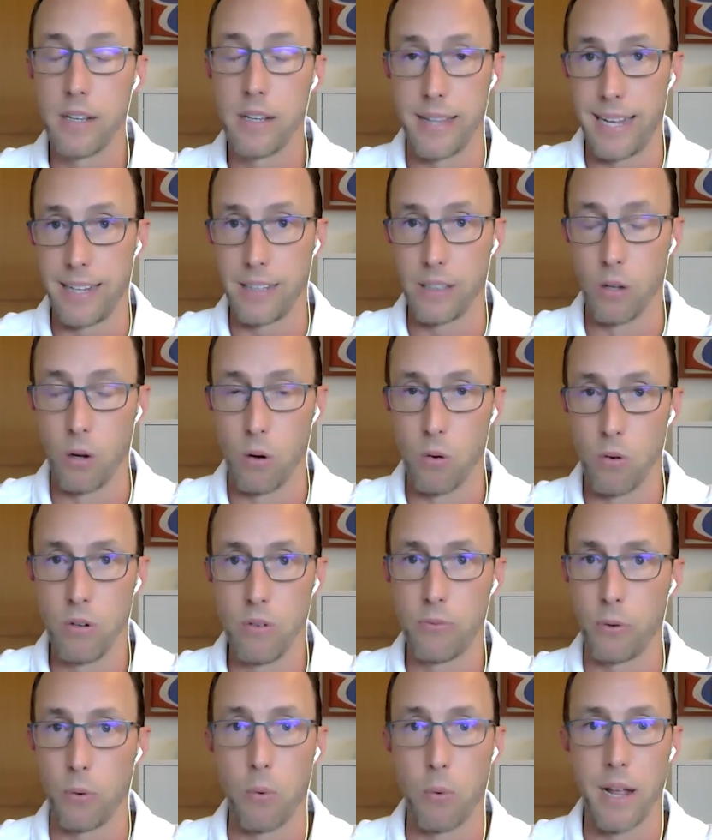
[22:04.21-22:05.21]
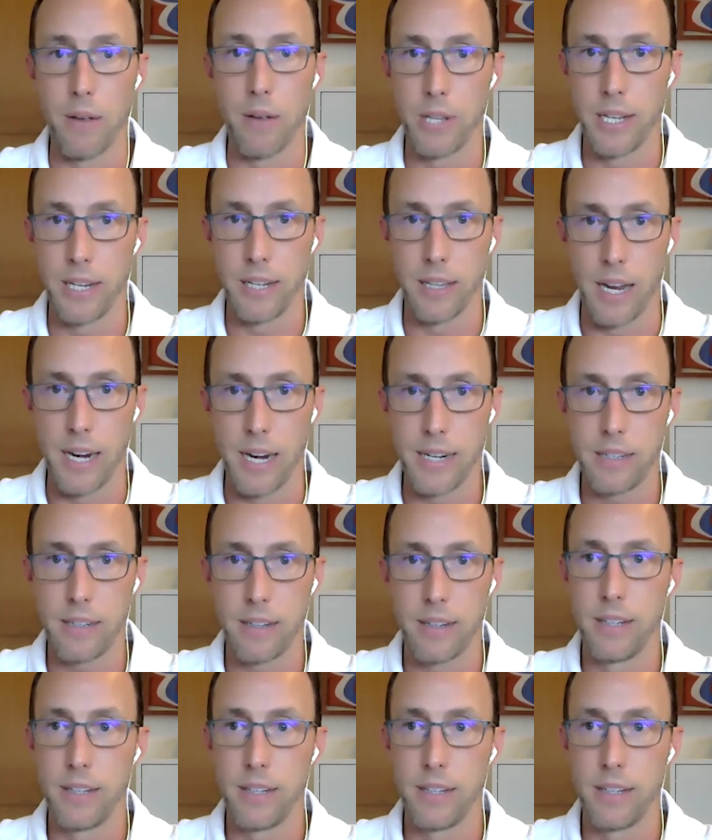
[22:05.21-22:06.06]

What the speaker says: that loan, for whatever they like.